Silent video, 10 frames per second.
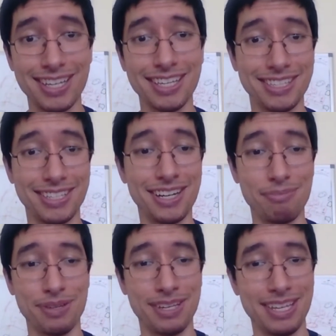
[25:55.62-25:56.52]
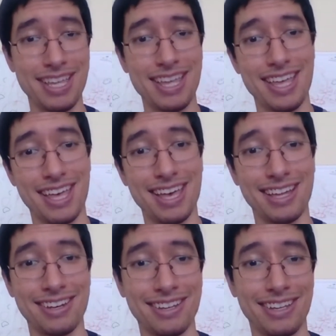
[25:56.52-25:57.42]
sit up
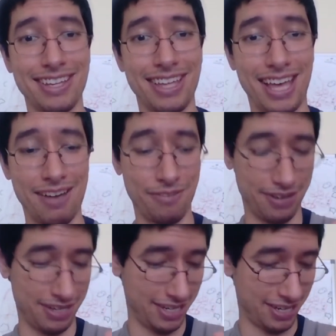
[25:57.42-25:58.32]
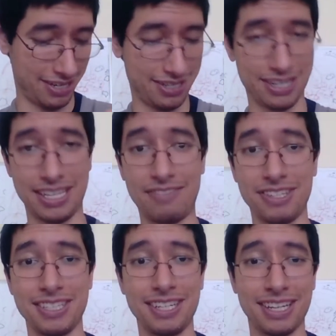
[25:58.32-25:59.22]
and have her in here because I have to
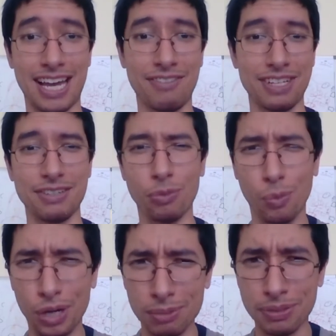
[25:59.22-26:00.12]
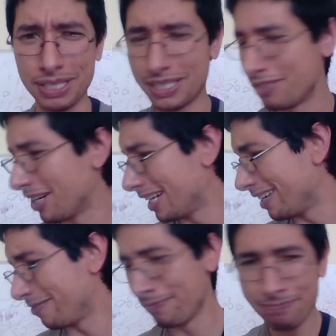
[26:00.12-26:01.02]
sit in kind of a weird position right
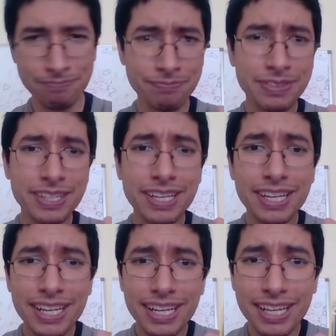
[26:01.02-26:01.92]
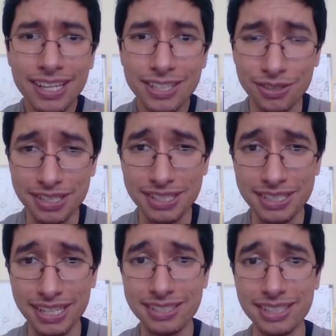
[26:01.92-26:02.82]
now so that she
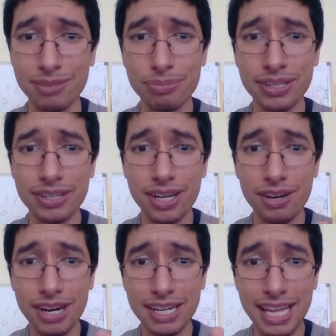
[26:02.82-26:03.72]
stays asleep. All right,